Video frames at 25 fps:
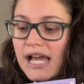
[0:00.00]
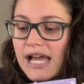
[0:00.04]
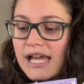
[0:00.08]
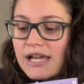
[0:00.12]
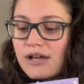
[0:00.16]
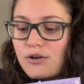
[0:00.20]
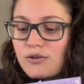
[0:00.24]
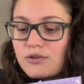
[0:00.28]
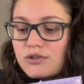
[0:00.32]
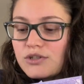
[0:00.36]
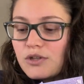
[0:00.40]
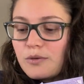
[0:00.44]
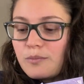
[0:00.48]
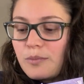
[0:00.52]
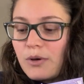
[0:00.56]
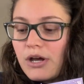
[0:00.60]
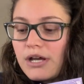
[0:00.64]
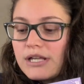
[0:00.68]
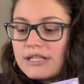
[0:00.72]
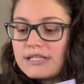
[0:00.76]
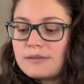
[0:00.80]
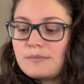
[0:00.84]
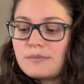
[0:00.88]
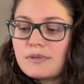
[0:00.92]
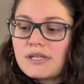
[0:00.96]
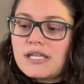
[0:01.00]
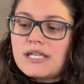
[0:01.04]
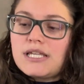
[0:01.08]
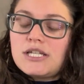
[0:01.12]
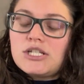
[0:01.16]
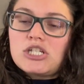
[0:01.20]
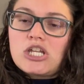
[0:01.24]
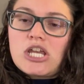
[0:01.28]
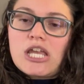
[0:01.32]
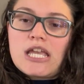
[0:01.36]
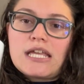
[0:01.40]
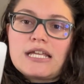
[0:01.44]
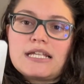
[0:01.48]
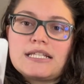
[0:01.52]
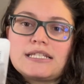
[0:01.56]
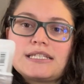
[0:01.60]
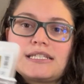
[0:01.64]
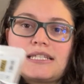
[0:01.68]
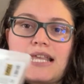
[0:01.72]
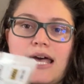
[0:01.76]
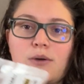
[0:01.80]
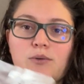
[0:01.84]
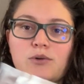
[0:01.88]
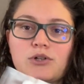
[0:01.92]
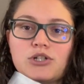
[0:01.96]
I also bought some keychains
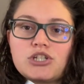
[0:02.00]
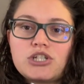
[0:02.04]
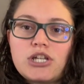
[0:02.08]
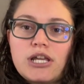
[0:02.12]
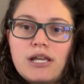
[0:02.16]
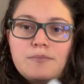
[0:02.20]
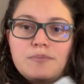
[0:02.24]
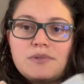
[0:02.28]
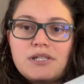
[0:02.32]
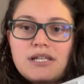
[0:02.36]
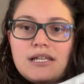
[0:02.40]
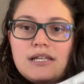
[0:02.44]
that were shaped